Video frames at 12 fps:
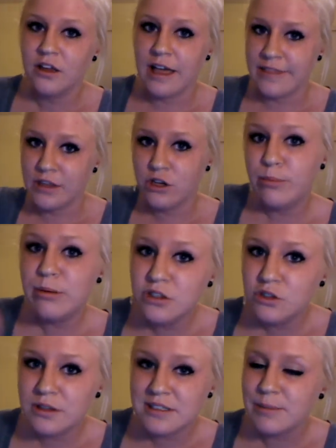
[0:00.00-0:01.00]
And then you put
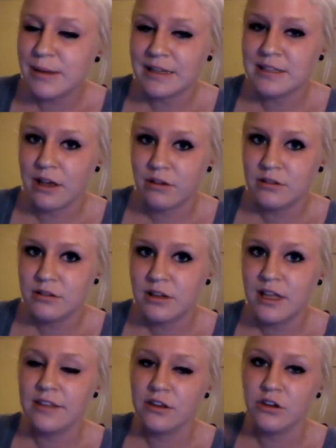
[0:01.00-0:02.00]
the toilet seat back down.
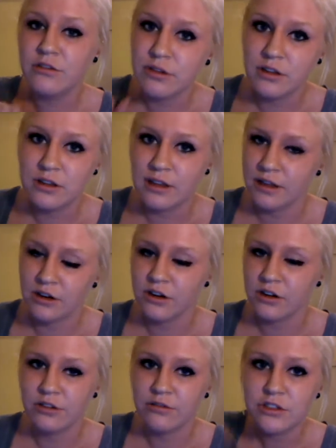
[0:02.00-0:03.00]
And then you
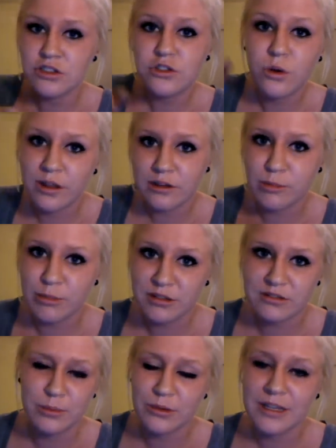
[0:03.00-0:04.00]
flush the toilet and you put
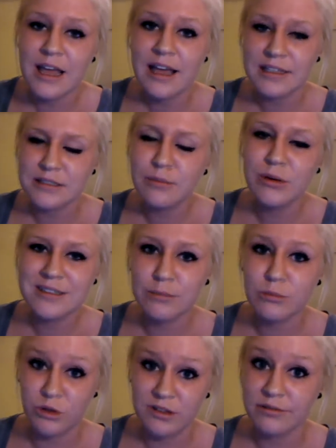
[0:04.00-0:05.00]
it. At some point in
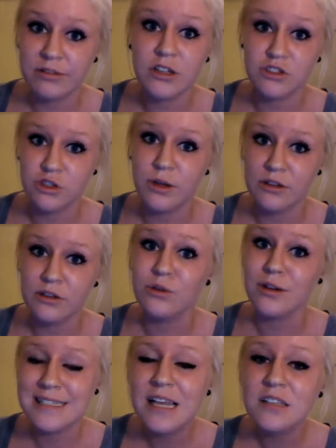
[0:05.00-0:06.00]
time, you need to flush the toilet too,
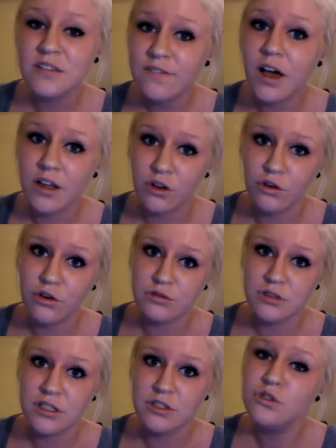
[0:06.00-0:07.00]
because that's fucking
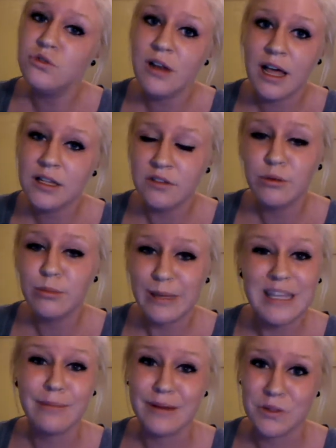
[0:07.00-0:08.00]
gross. Do not leave your
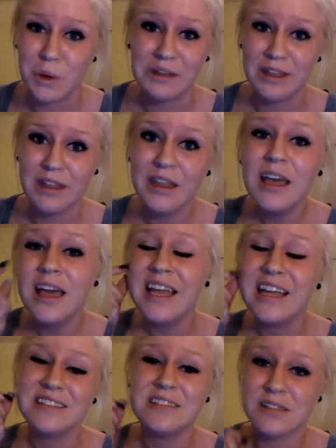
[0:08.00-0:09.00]
pee in my toilet.
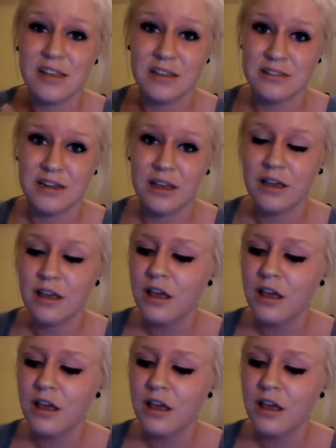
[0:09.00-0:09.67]
It's disgusting.